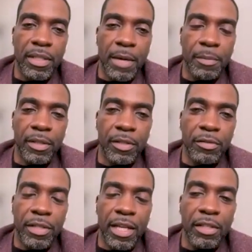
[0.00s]
what would be the
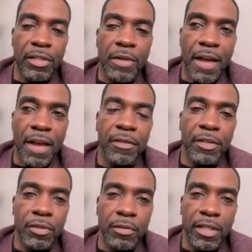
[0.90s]
topic that you say you
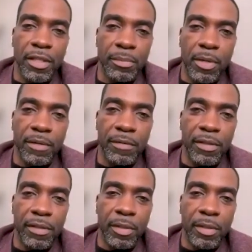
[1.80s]
have to be as
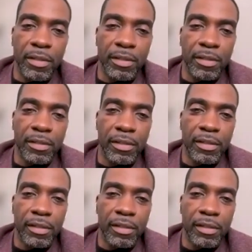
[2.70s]
part of this advice?